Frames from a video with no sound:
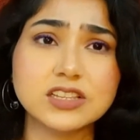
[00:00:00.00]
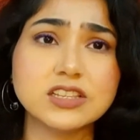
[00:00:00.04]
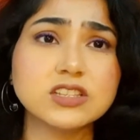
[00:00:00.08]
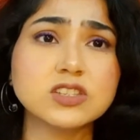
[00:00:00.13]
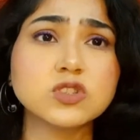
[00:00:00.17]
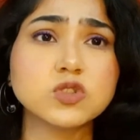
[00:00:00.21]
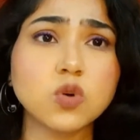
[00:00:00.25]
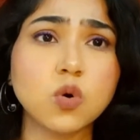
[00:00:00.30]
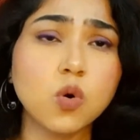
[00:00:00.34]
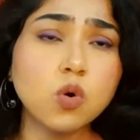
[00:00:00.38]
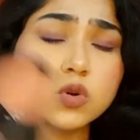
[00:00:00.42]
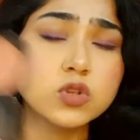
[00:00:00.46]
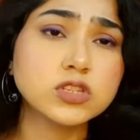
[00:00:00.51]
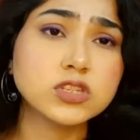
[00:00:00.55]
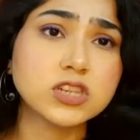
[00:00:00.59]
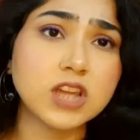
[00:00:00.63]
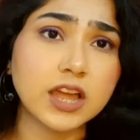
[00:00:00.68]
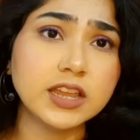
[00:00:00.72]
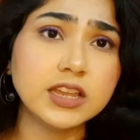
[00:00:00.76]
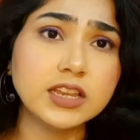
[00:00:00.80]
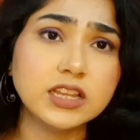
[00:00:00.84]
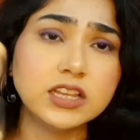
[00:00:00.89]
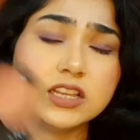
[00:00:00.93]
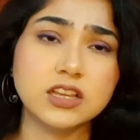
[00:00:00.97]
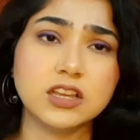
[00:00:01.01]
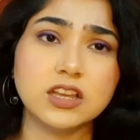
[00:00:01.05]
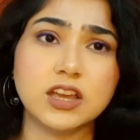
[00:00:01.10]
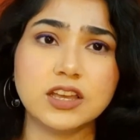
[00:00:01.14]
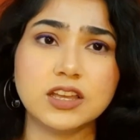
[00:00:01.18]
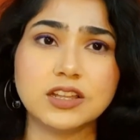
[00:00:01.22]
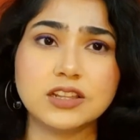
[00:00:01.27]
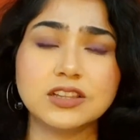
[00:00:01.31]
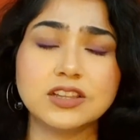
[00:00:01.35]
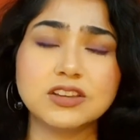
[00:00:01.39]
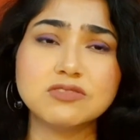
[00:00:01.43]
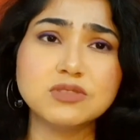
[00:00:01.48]
this is so tiny
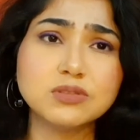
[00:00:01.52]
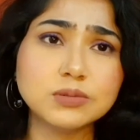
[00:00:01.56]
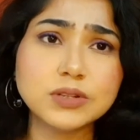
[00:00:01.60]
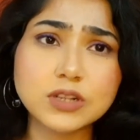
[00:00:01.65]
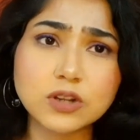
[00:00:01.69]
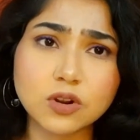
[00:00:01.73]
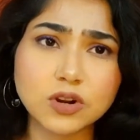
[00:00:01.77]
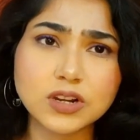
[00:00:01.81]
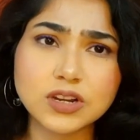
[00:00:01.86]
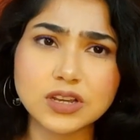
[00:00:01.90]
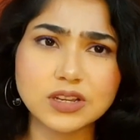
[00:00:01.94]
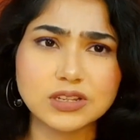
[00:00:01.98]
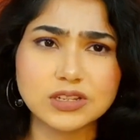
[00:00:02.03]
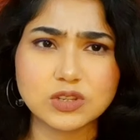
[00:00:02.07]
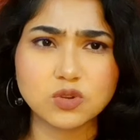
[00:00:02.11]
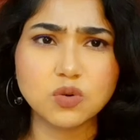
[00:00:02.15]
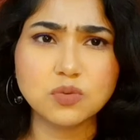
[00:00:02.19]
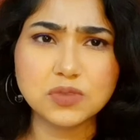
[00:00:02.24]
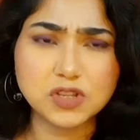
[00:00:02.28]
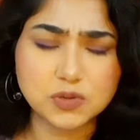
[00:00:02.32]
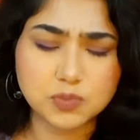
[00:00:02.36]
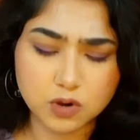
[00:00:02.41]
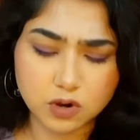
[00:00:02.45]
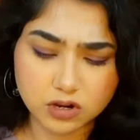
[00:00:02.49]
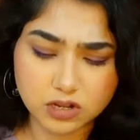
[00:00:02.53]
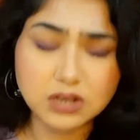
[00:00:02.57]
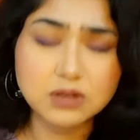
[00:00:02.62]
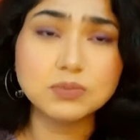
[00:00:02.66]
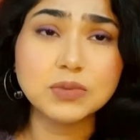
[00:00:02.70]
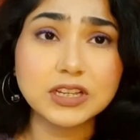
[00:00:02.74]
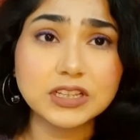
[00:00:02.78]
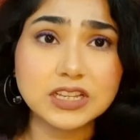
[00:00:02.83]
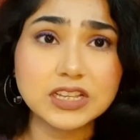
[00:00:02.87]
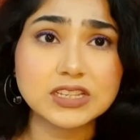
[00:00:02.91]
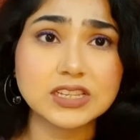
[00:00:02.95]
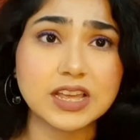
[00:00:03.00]
and there will be not so much
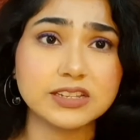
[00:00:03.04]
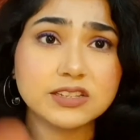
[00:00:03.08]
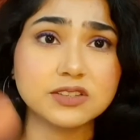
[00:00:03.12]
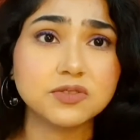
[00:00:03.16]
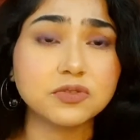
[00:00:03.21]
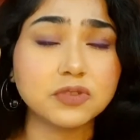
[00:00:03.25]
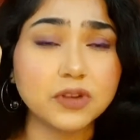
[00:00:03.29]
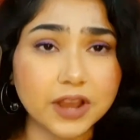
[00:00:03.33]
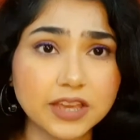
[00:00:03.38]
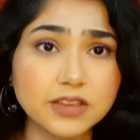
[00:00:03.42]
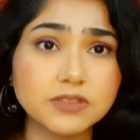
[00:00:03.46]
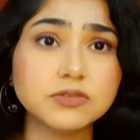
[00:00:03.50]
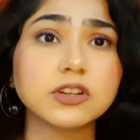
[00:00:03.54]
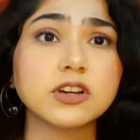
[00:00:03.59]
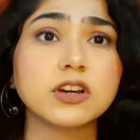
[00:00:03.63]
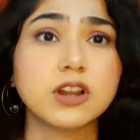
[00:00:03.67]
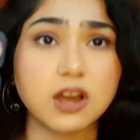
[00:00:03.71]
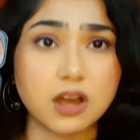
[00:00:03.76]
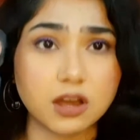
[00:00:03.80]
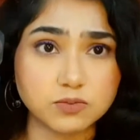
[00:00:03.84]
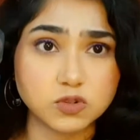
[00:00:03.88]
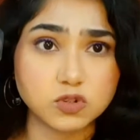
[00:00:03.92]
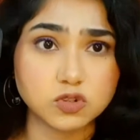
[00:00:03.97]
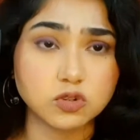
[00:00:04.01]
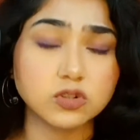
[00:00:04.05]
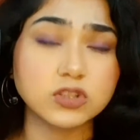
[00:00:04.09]
product, but this has 5 grams.